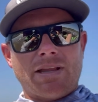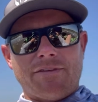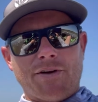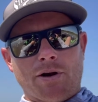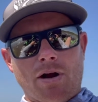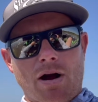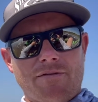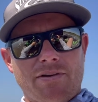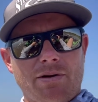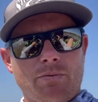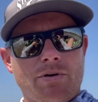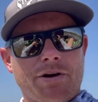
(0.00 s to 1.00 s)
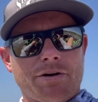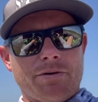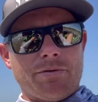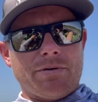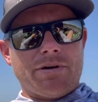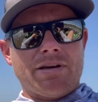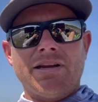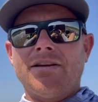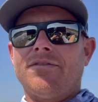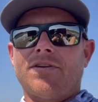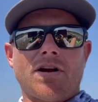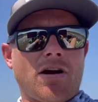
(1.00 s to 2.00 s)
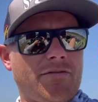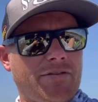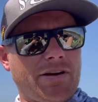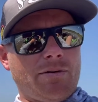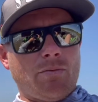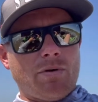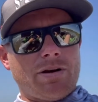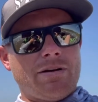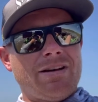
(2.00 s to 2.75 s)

If you're confident what you're doing, if you're confident what